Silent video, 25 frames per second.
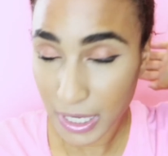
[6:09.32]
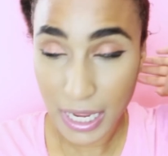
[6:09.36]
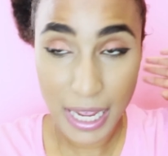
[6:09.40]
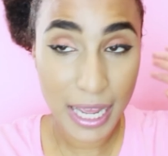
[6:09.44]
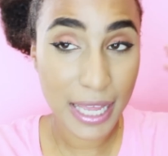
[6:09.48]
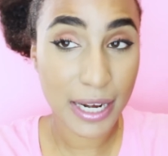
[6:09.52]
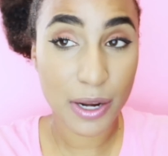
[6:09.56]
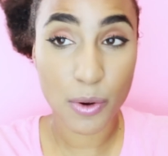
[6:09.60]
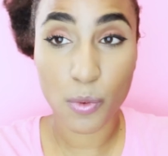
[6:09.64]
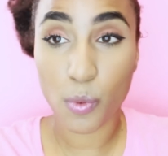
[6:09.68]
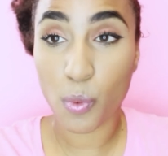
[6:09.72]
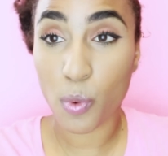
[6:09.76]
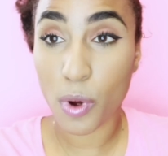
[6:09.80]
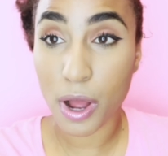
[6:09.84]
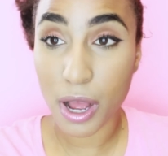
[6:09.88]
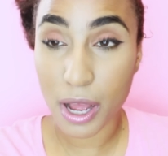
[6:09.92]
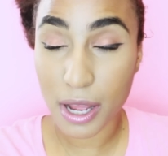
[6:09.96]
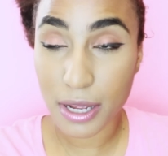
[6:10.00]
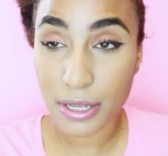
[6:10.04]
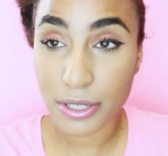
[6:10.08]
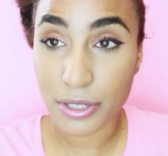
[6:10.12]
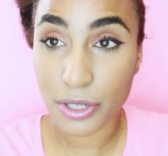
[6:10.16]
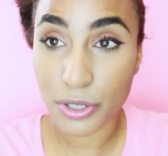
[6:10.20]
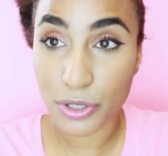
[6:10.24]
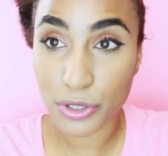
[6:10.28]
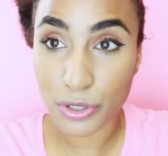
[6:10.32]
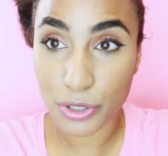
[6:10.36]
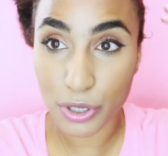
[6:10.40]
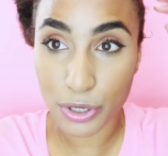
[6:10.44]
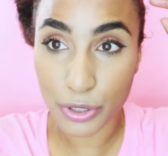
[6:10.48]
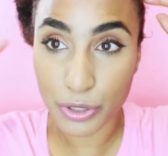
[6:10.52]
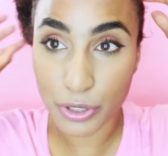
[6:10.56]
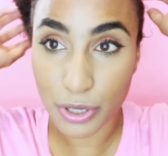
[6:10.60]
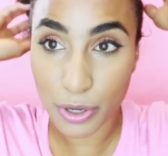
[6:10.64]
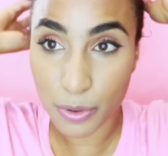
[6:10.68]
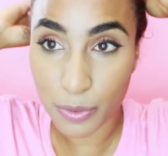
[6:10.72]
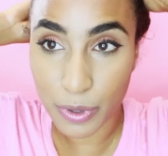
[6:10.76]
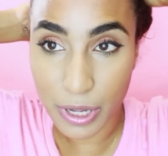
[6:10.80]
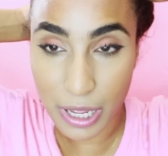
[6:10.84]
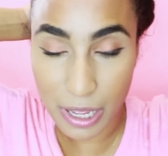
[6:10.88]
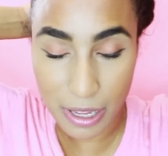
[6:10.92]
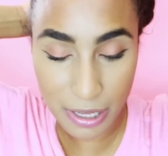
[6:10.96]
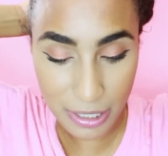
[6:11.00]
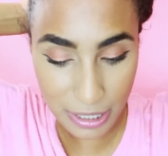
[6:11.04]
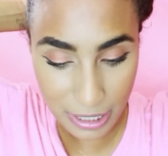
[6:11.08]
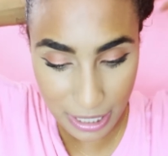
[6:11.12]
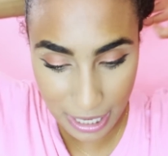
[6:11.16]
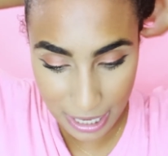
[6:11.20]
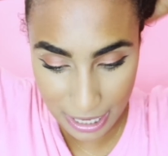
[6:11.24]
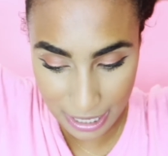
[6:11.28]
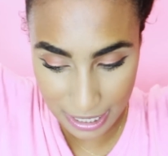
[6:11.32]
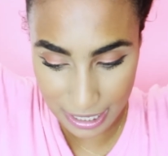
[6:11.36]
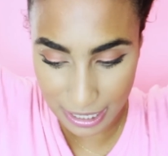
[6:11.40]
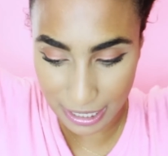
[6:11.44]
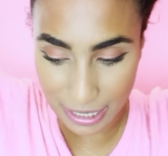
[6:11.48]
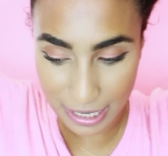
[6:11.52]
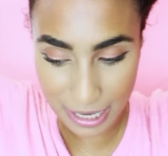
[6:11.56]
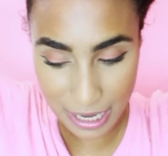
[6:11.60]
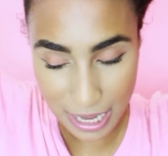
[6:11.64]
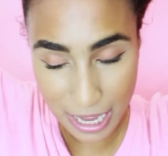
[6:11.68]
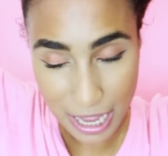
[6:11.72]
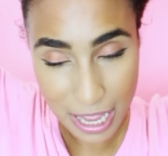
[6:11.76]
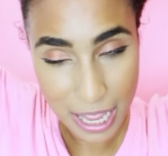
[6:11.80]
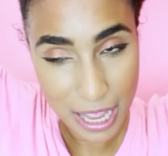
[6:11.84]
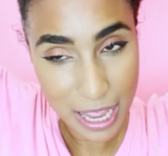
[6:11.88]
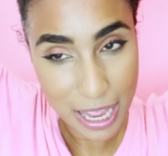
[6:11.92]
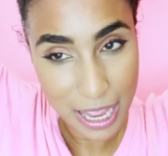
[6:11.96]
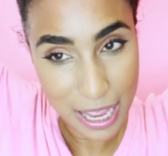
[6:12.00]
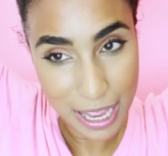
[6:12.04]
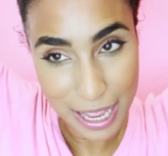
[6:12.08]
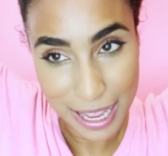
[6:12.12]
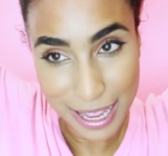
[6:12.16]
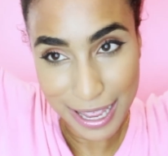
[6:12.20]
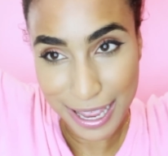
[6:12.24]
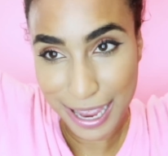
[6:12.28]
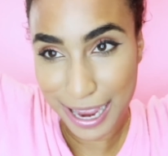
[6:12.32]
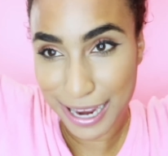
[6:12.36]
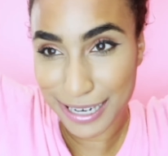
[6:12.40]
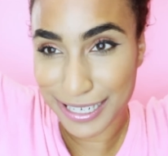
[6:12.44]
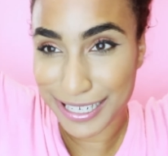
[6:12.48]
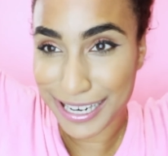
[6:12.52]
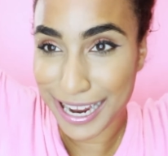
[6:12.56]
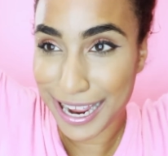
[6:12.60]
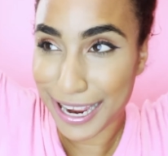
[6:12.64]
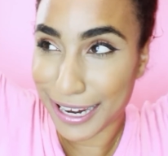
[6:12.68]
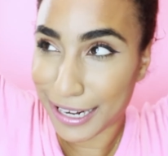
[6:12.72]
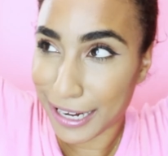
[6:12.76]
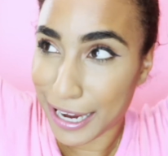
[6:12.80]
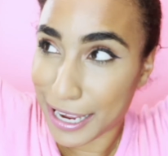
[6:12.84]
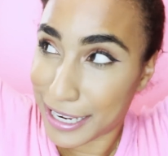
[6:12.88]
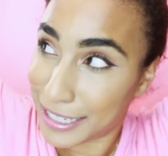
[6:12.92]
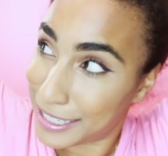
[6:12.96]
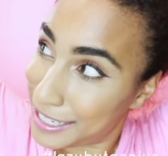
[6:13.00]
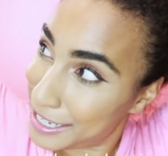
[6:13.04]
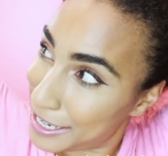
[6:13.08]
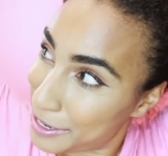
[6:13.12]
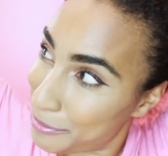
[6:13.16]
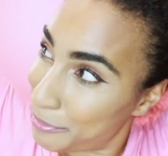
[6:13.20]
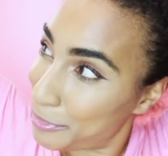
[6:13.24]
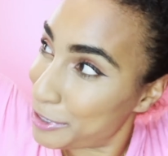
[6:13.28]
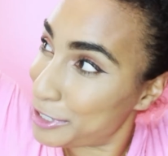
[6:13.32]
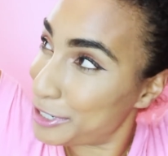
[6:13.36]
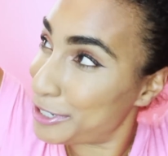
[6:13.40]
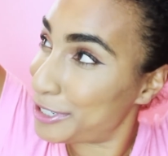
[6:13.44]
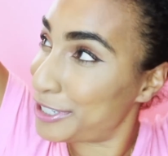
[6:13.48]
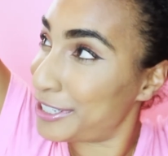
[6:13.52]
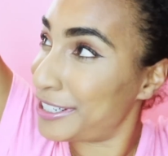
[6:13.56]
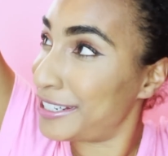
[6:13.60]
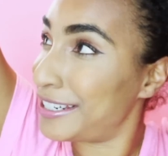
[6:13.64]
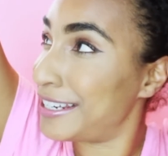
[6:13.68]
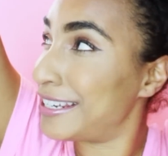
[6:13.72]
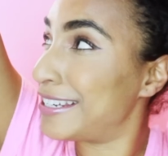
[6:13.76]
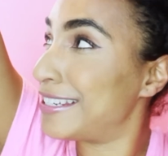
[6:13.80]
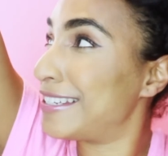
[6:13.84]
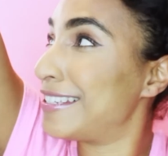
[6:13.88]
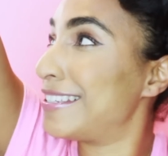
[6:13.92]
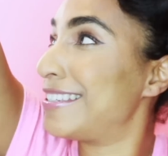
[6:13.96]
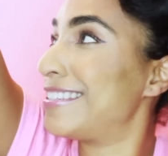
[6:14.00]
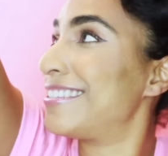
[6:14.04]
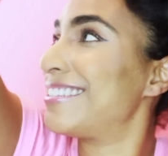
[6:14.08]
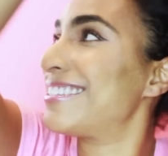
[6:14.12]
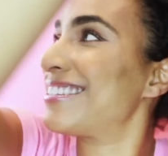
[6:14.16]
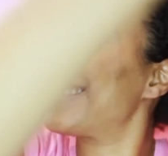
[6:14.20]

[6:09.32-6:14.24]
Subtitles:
And it works so well. It's like hashtag lazy but genius